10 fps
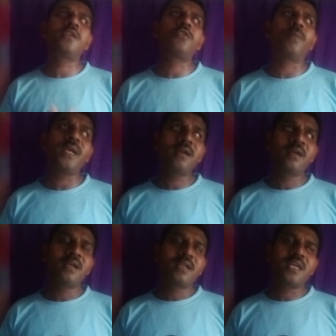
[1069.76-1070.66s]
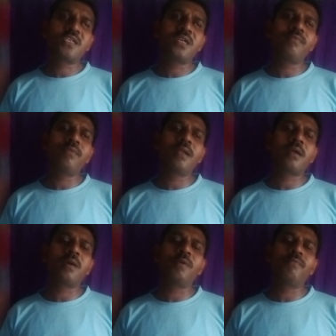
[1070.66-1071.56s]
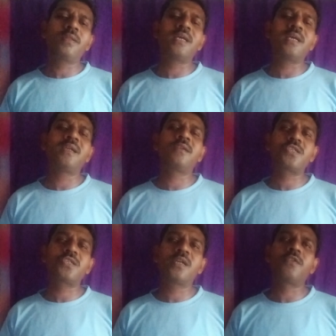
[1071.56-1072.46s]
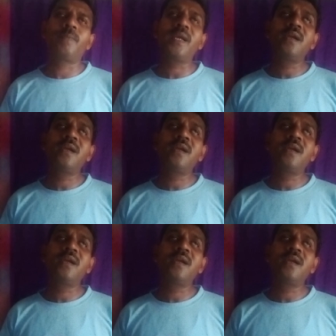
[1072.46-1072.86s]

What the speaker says: topic. Next time we will come up with an interesting topic.